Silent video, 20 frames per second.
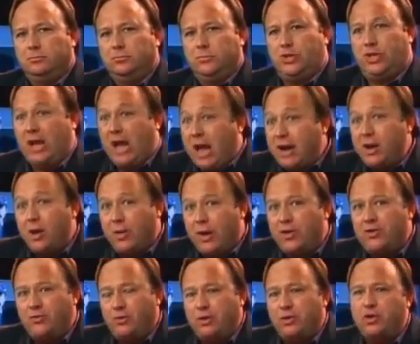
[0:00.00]
See, I know
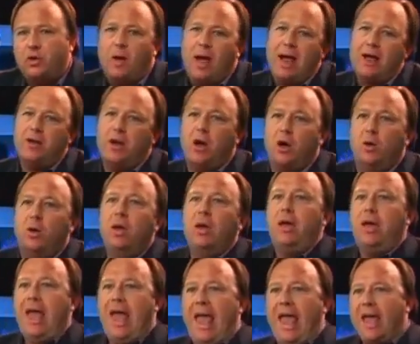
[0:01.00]
history, so I know
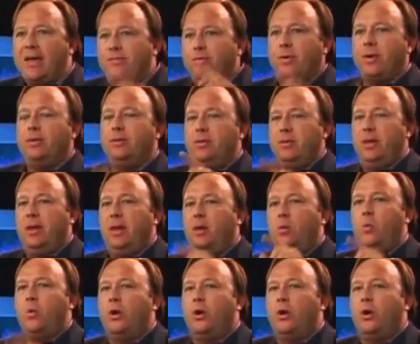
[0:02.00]
everything